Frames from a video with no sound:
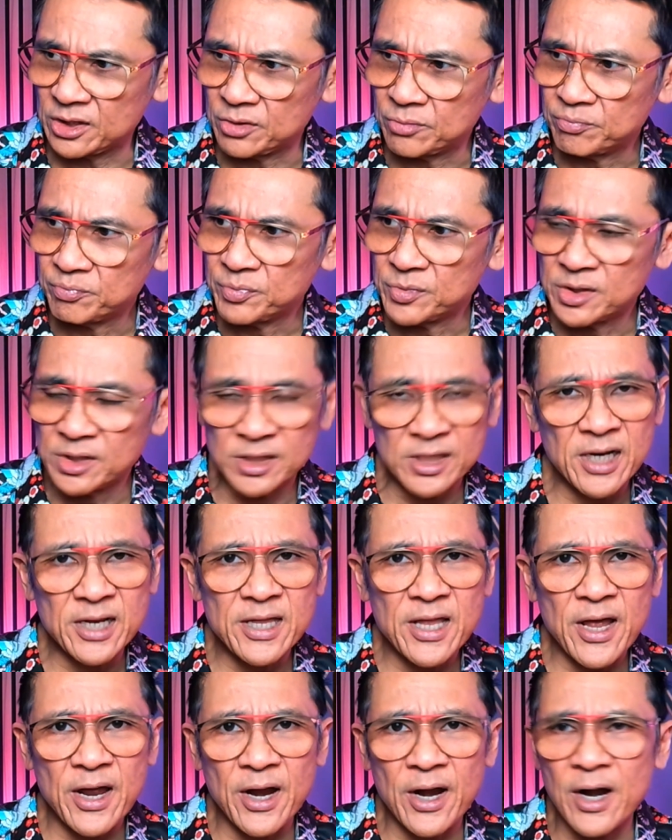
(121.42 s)
just
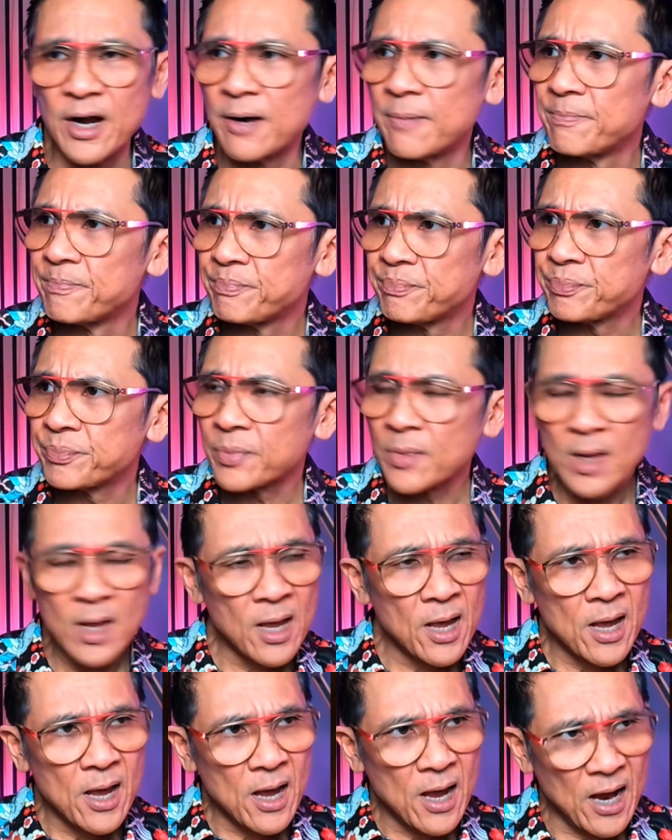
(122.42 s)
sitting there
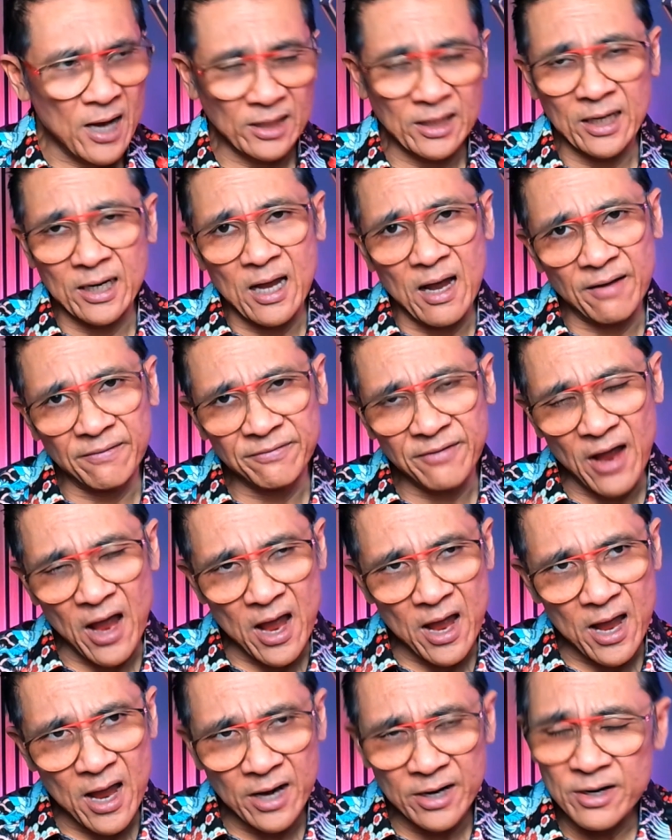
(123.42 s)
at the
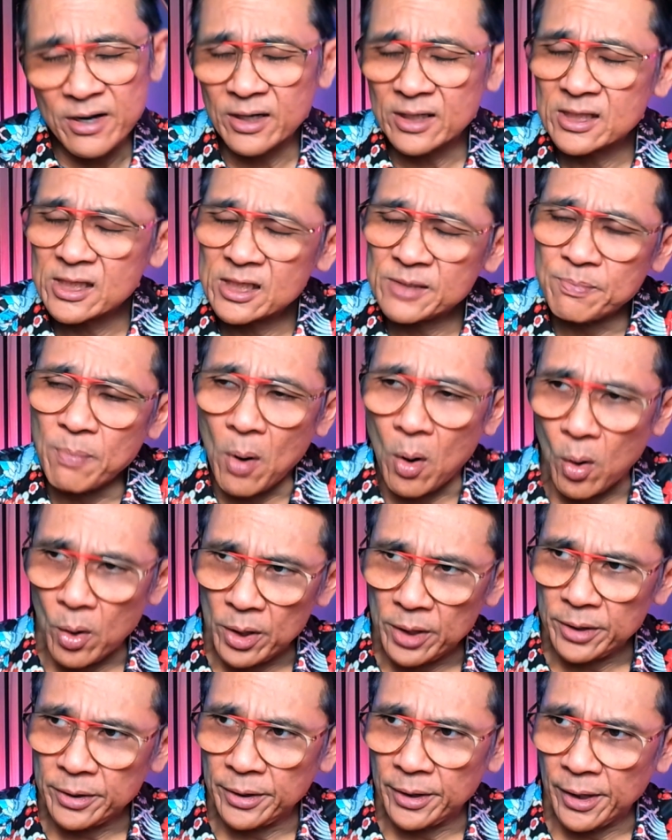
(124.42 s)
cafe and you're just
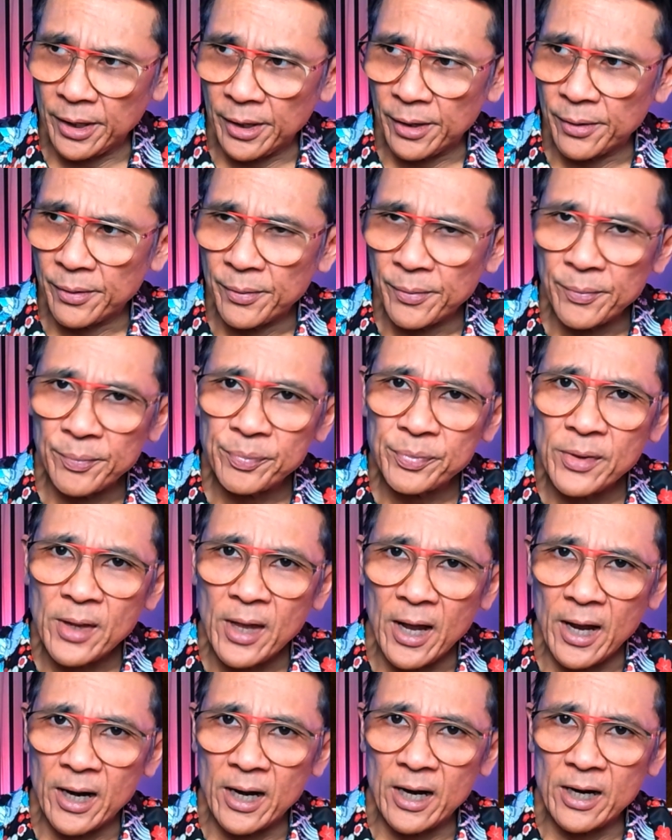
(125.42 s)
bored,
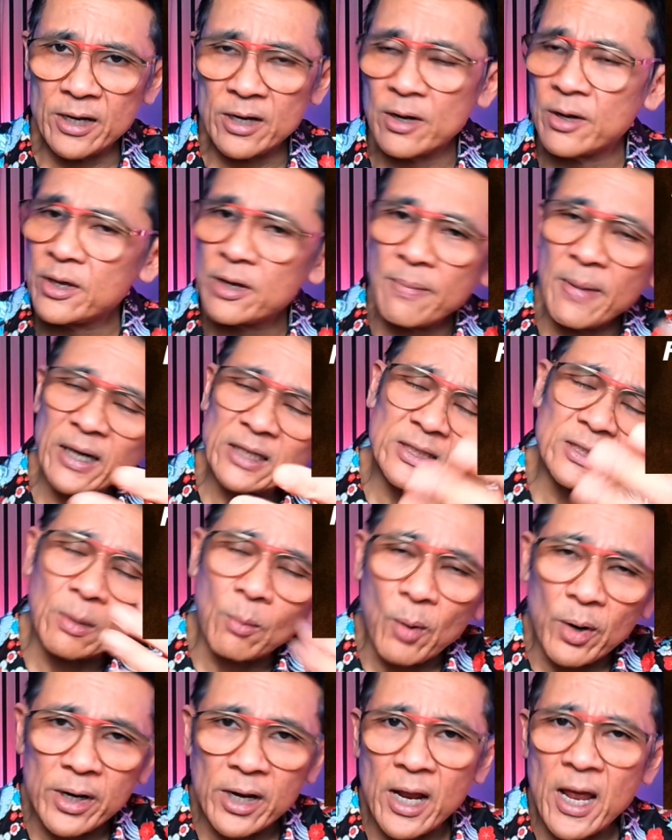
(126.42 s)
and you met
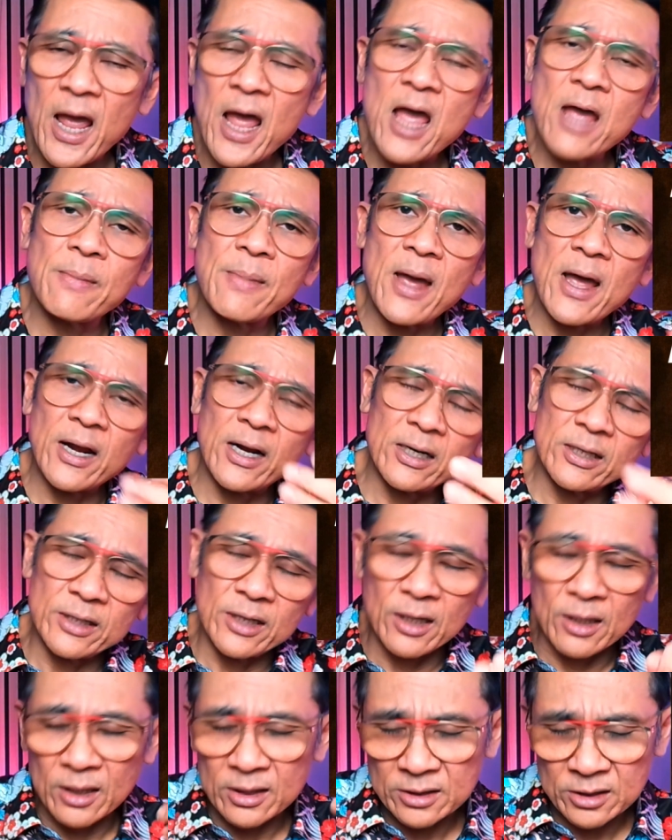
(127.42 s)
someone. Hey man,
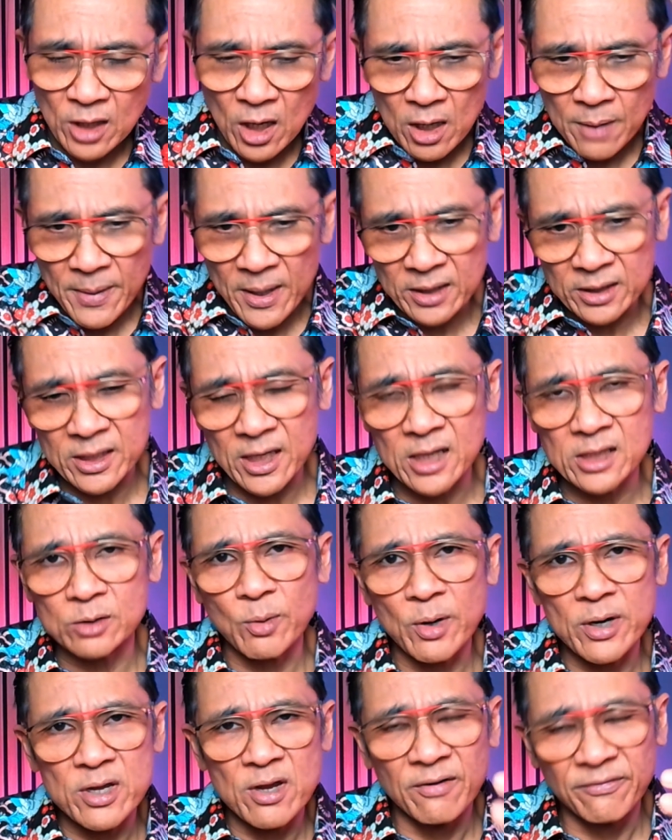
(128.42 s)
let's talk about
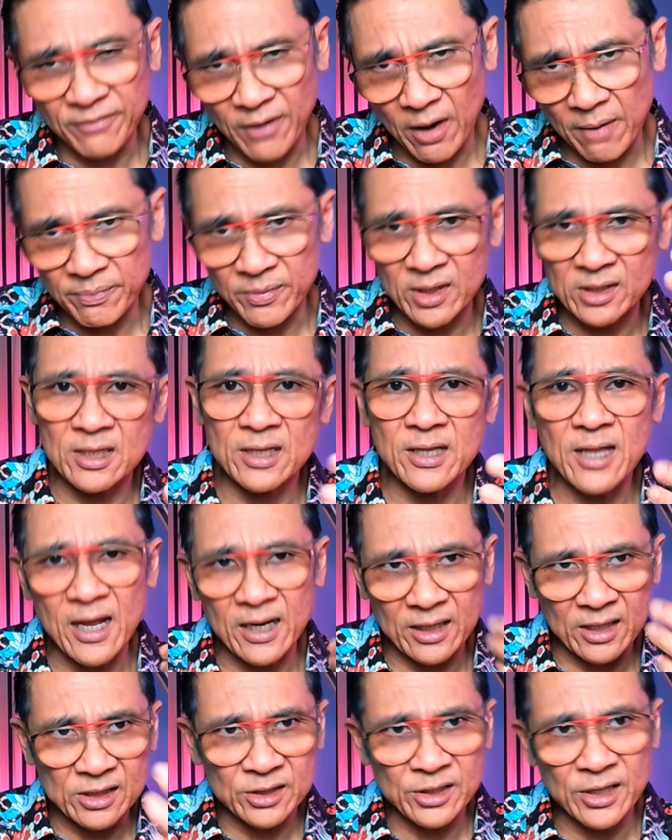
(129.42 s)
this. Where are you from? This and
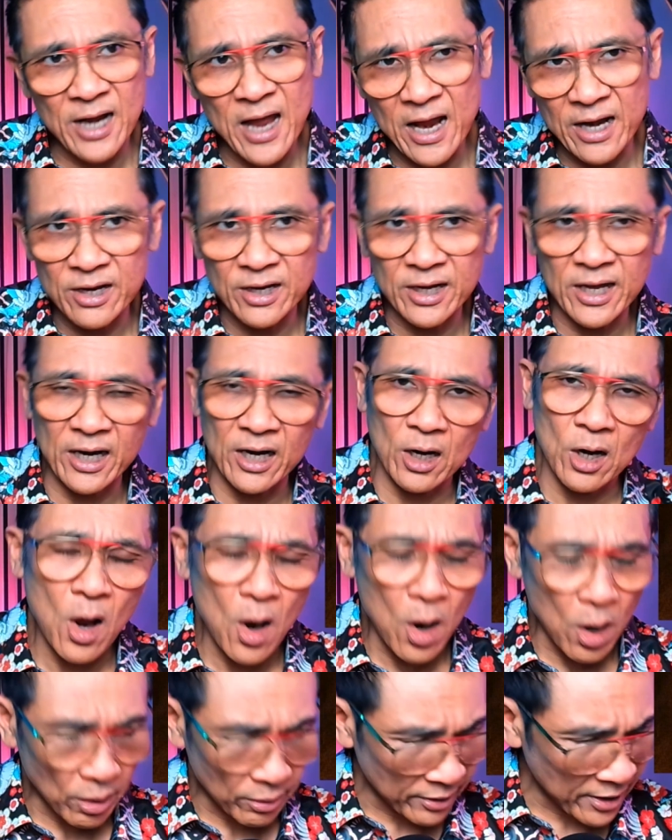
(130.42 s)
that, this and that. You get
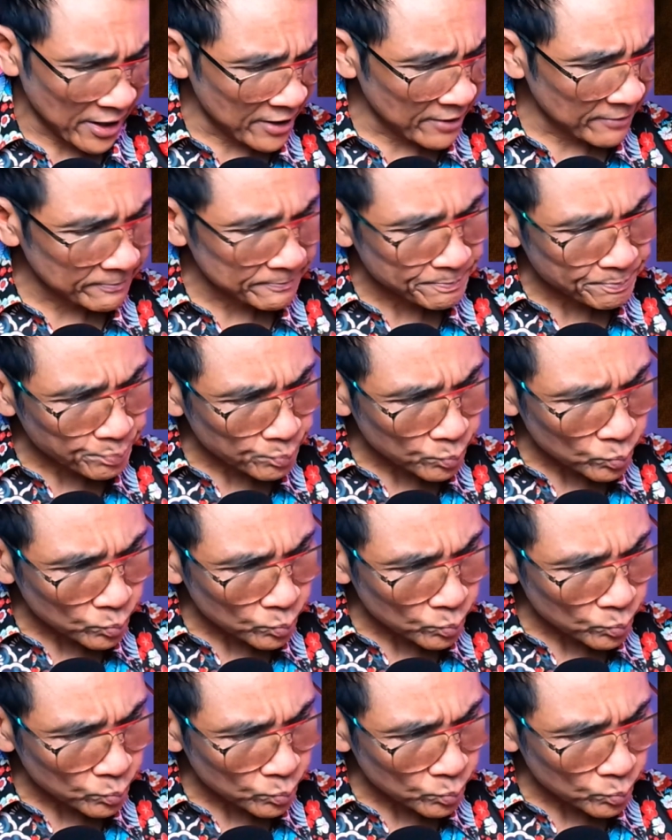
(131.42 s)
along, right?